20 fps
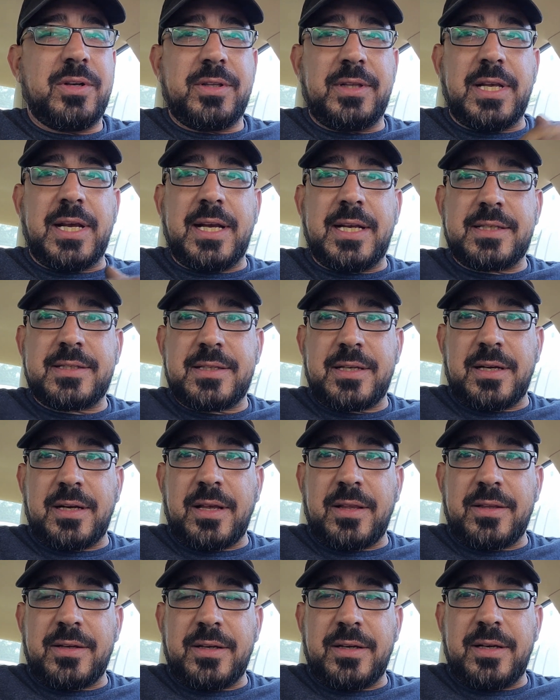that's
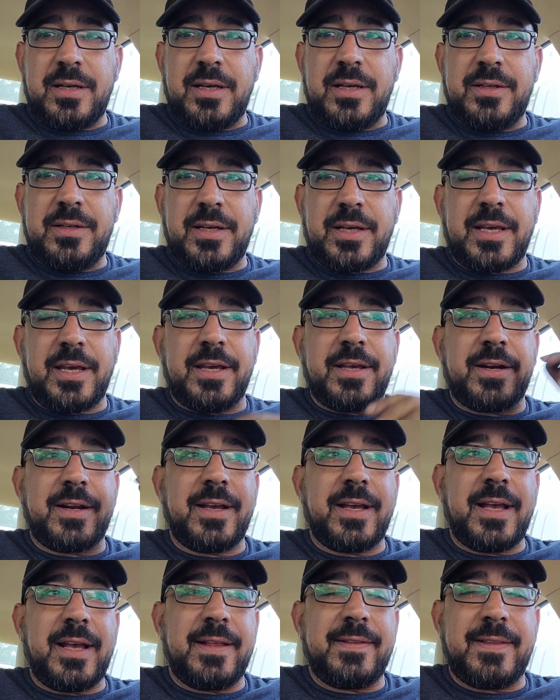another
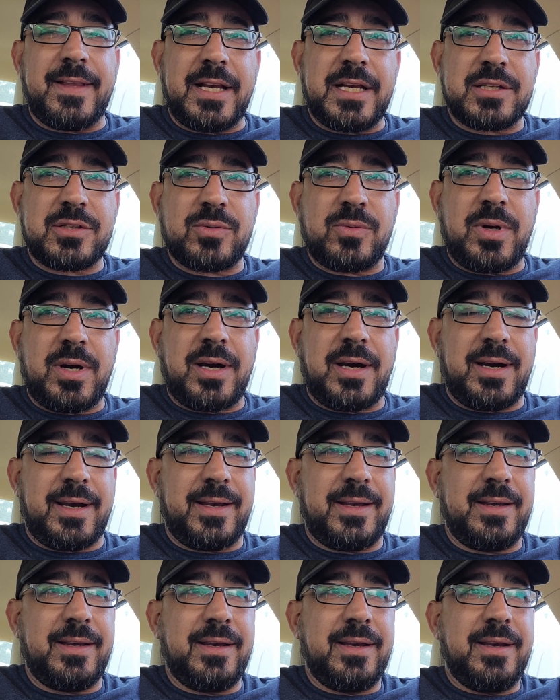indicator, and that's
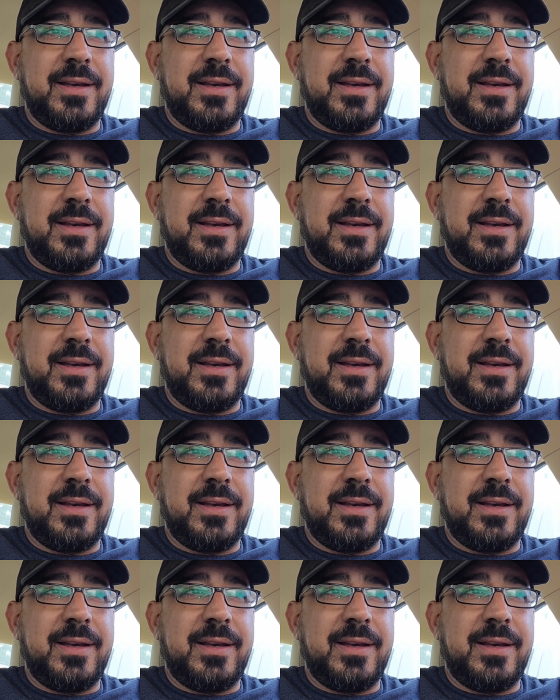why